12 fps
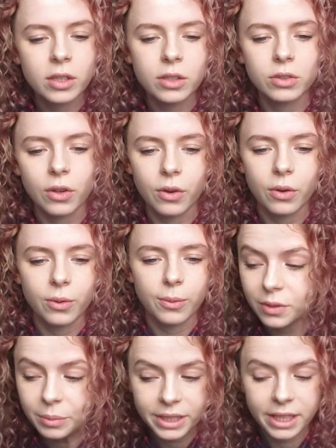so
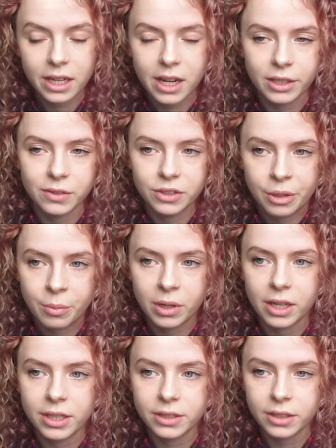for me that kind of
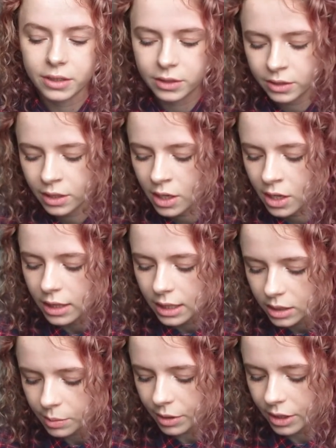symbolises the
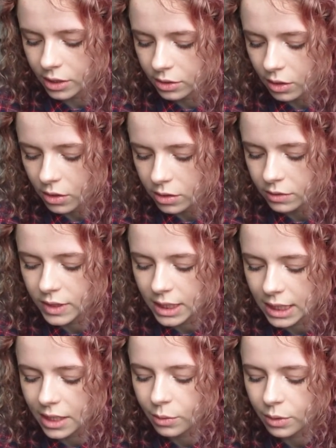experience of
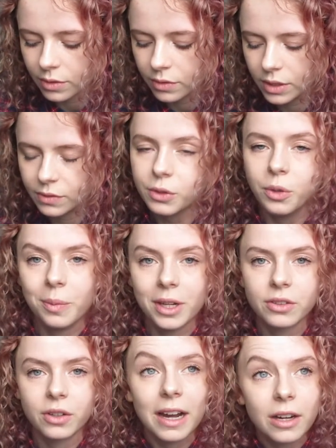dealing with difficult
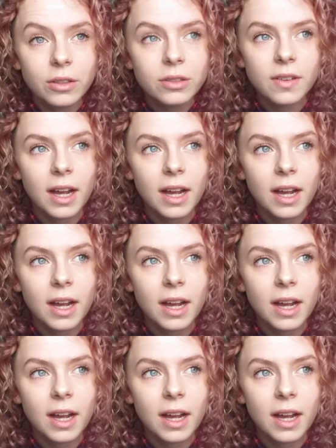mental health